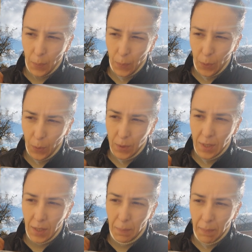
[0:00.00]

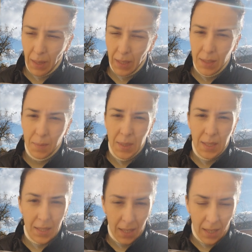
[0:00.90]
Putin made a
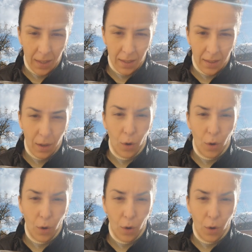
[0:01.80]
mistake.